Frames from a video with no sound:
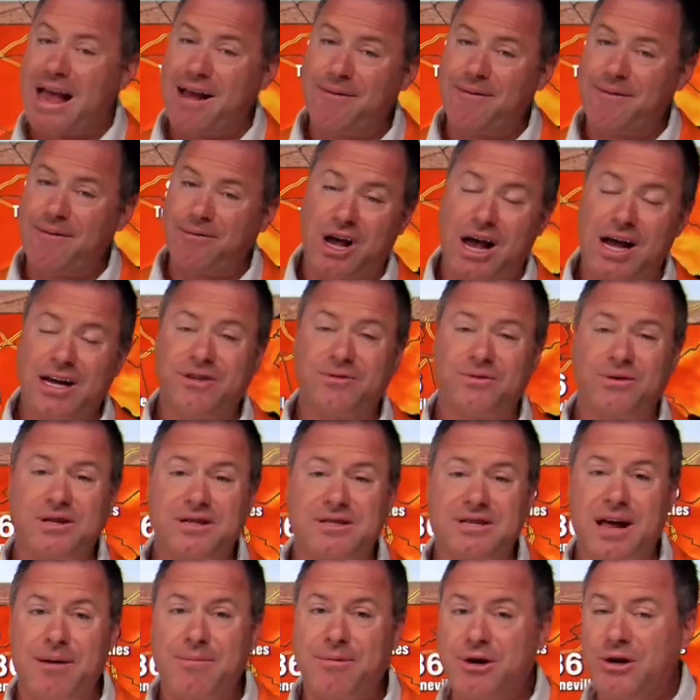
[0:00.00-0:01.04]
Average highs for
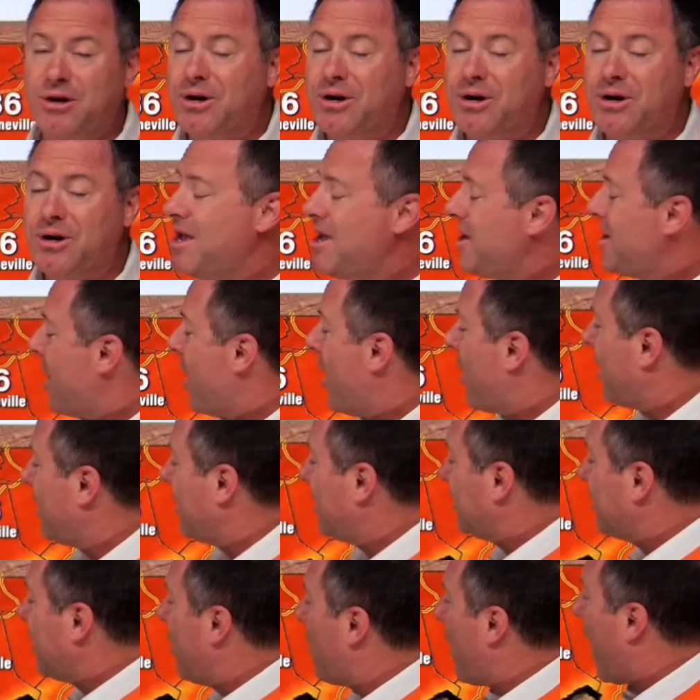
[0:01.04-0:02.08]
this time of year are in
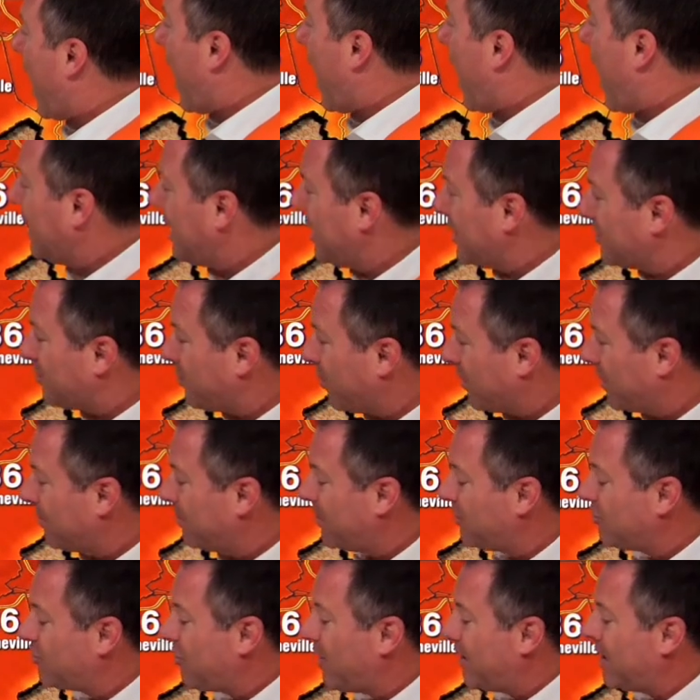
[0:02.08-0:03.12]
the low 80s. We're going
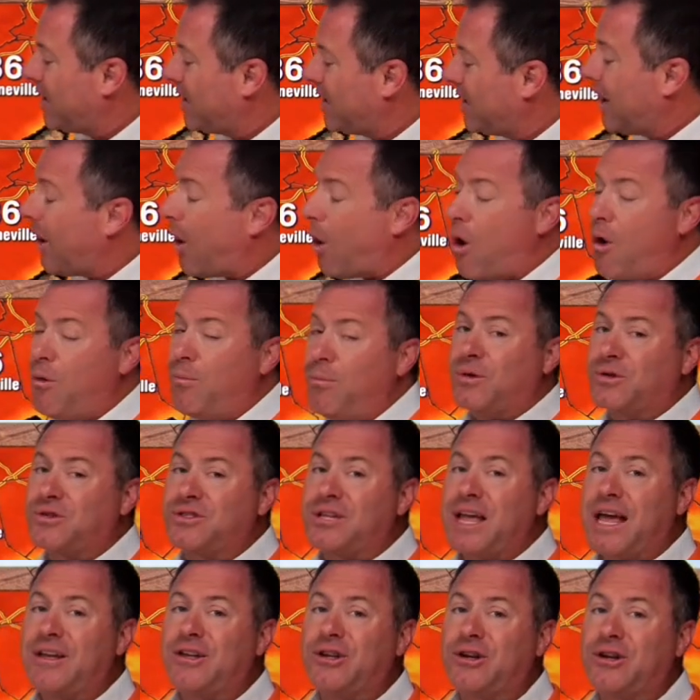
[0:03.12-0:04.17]
to be trending
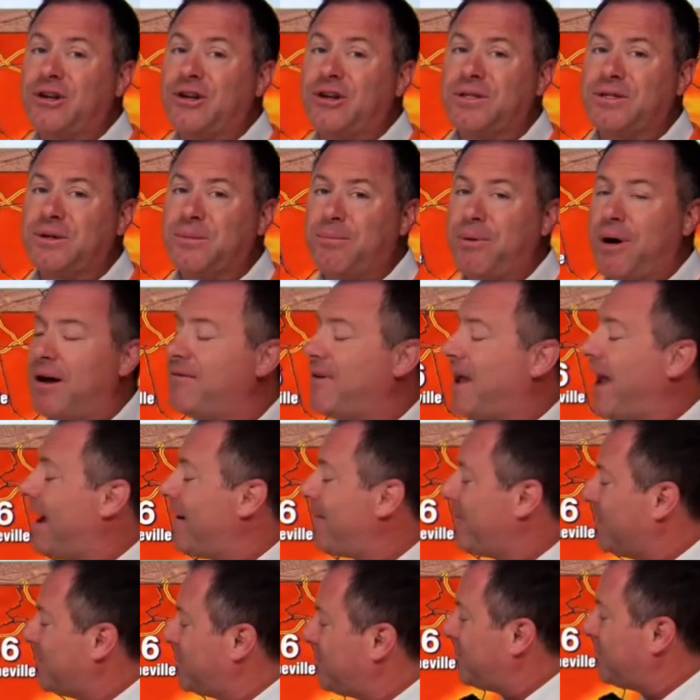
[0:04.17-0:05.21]
almost 10 degrees above
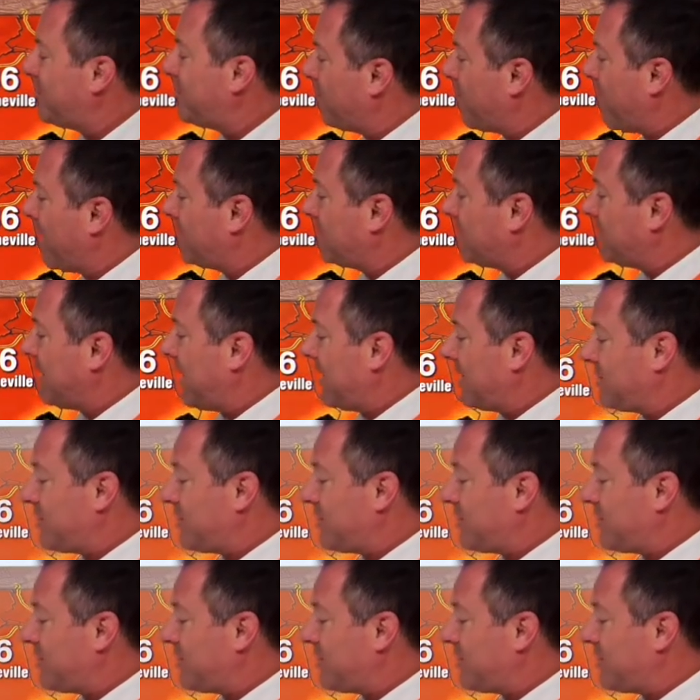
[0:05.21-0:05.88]
average throughout the day.